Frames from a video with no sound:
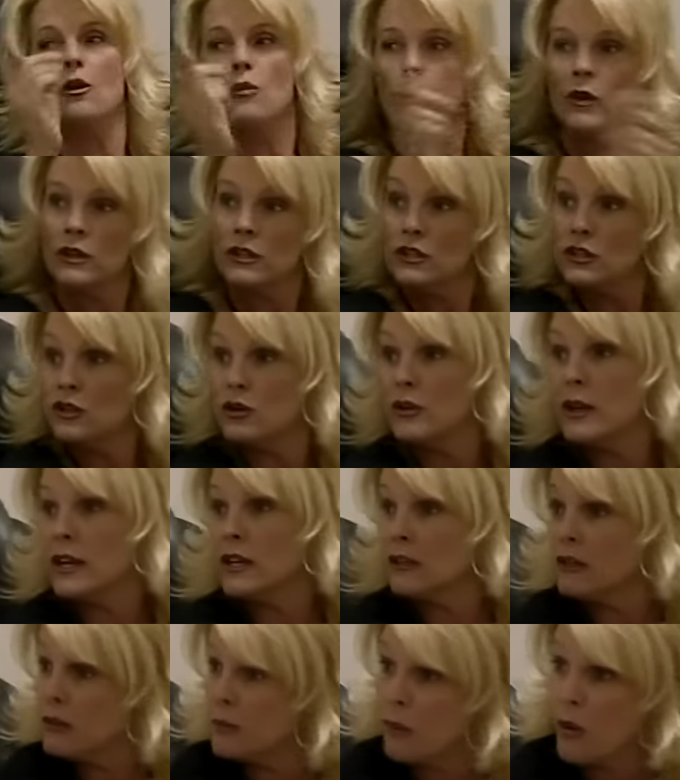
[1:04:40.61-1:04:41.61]
don't want you to
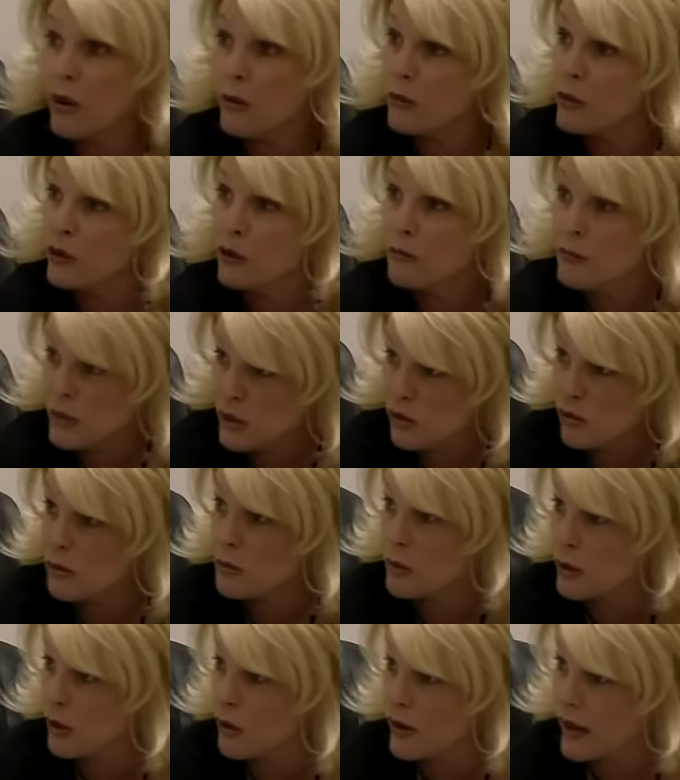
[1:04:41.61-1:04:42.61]
get to the point where you're
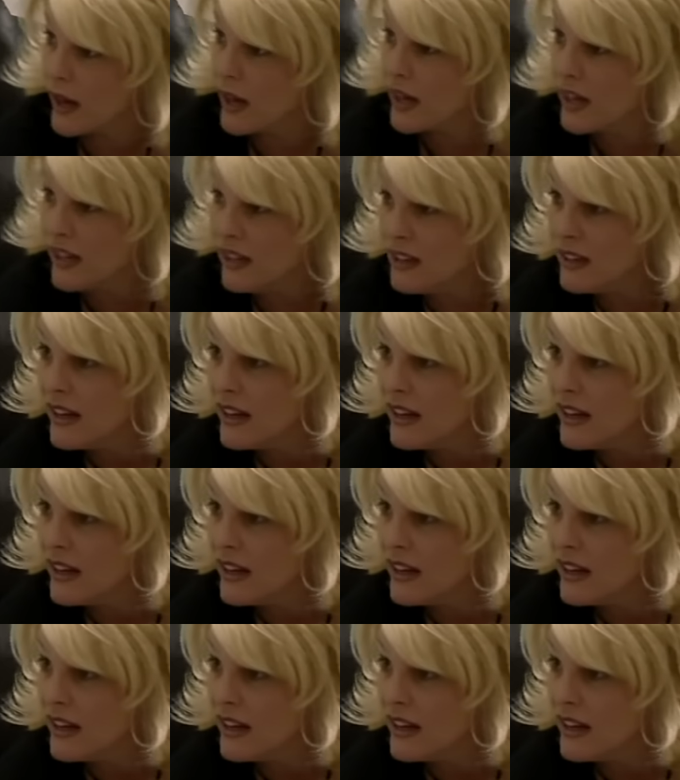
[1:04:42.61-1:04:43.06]
miserable, okay?